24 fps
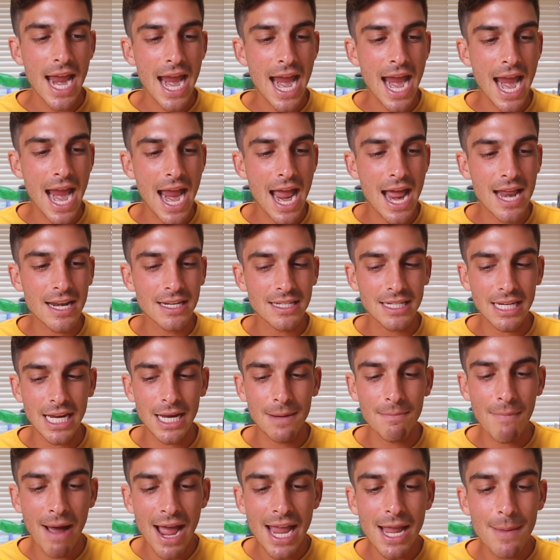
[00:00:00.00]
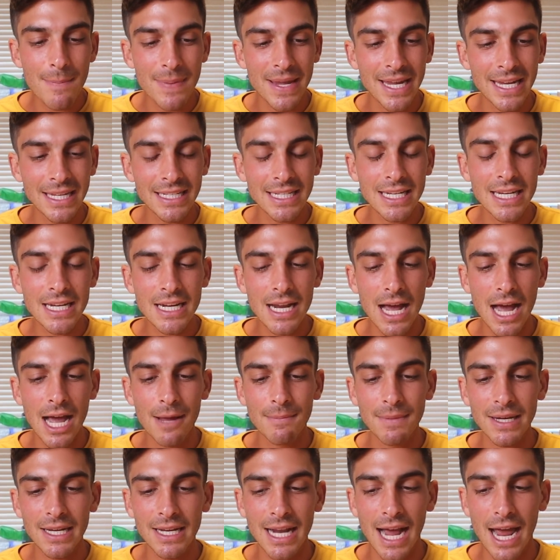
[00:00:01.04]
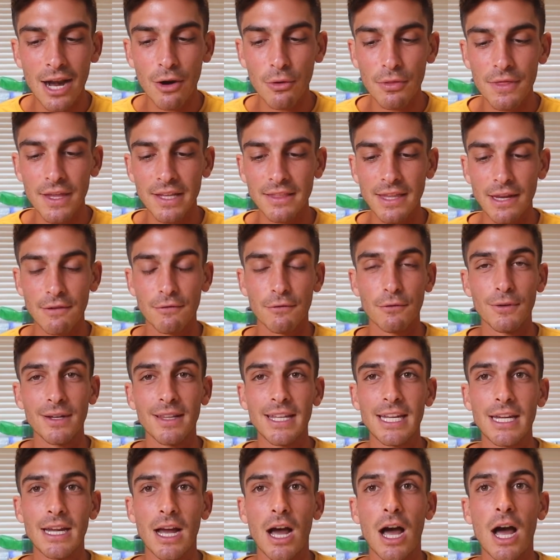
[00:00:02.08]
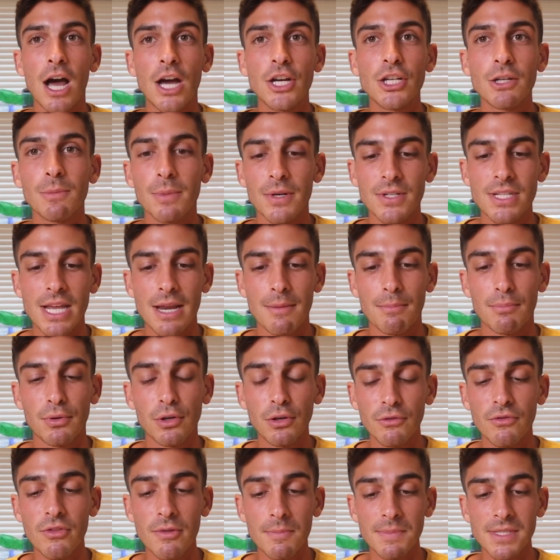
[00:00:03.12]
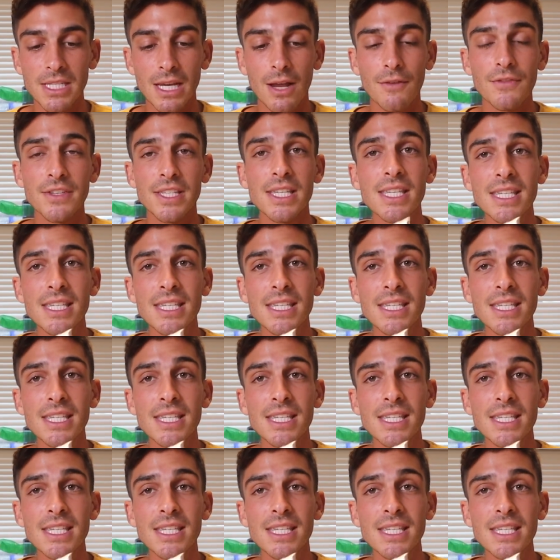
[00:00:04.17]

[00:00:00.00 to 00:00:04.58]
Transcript: And in my opinion, I mean, I don't think they've really 100% proven themselves.